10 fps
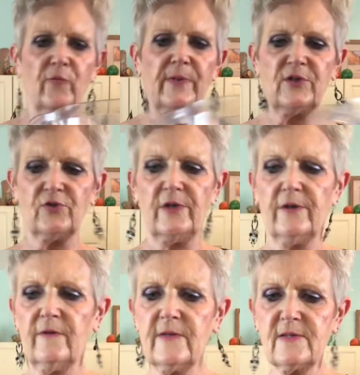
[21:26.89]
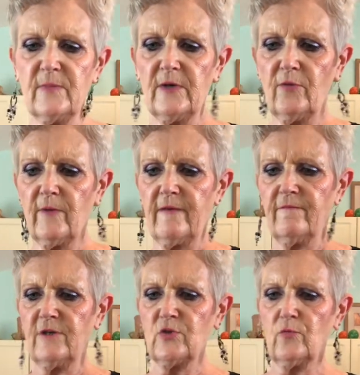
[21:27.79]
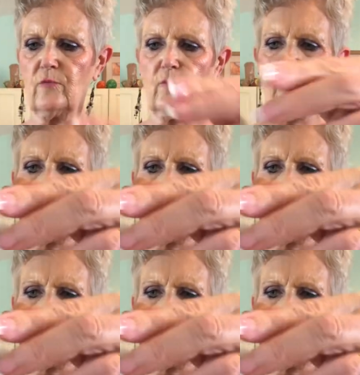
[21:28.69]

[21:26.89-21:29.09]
picture here, and this will be a great visual for